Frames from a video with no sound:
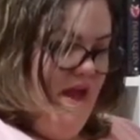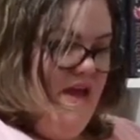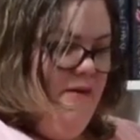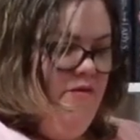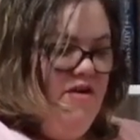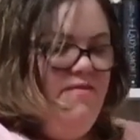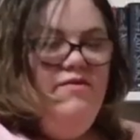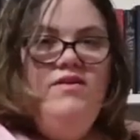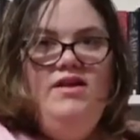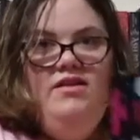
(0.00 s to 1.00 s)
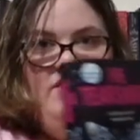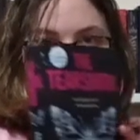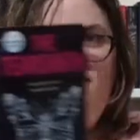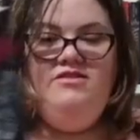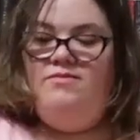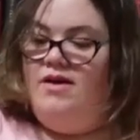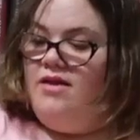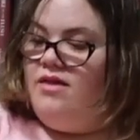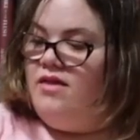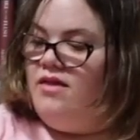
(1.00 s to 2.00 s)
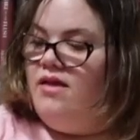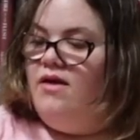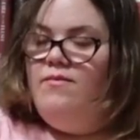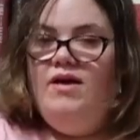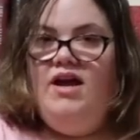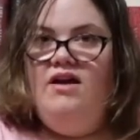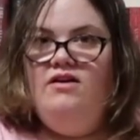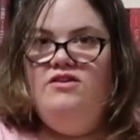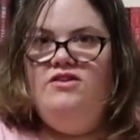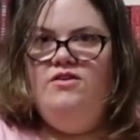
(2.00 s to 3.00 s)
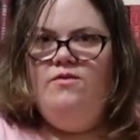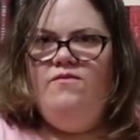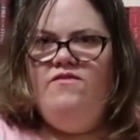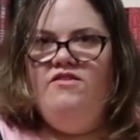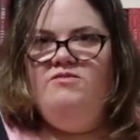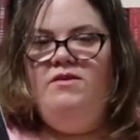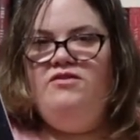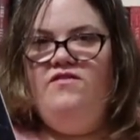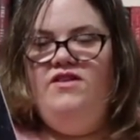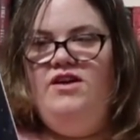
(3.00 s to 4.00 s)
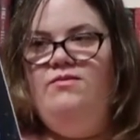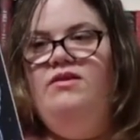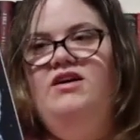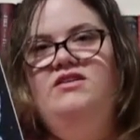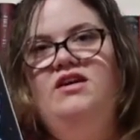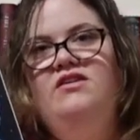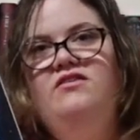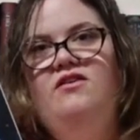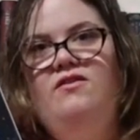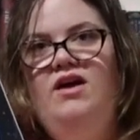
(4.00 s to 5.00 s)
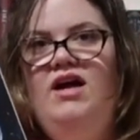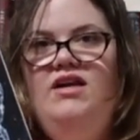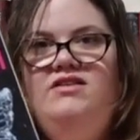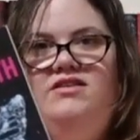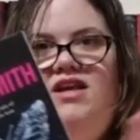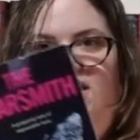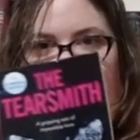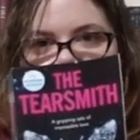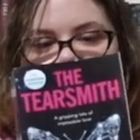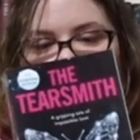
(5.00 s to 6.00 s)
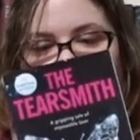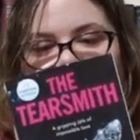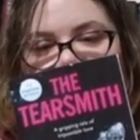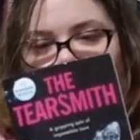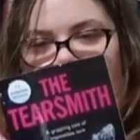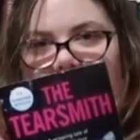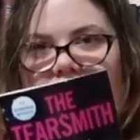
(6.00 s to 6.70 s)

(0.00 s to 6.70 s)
I am going to be reading The Tearsmith by Aaron Doom for a special video project. So stay tuned for that.